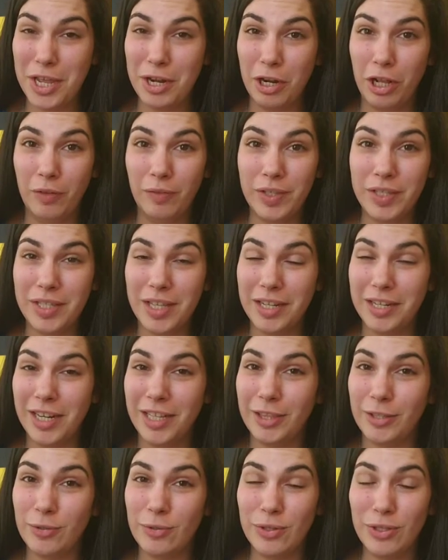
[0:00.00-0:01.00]
and all of a sudden I
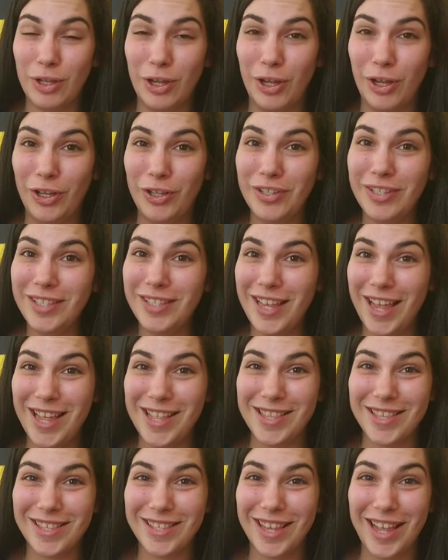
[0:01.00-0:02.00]
lose all
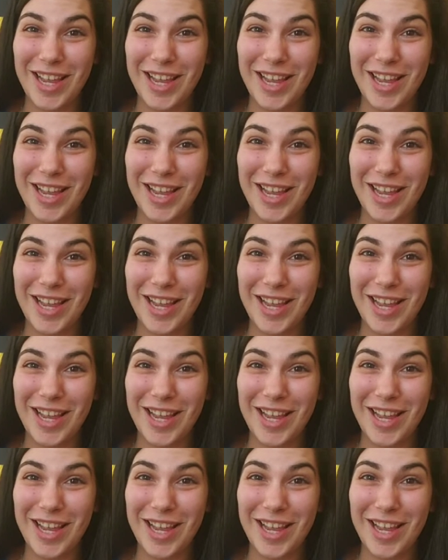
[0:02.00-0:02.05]
sense.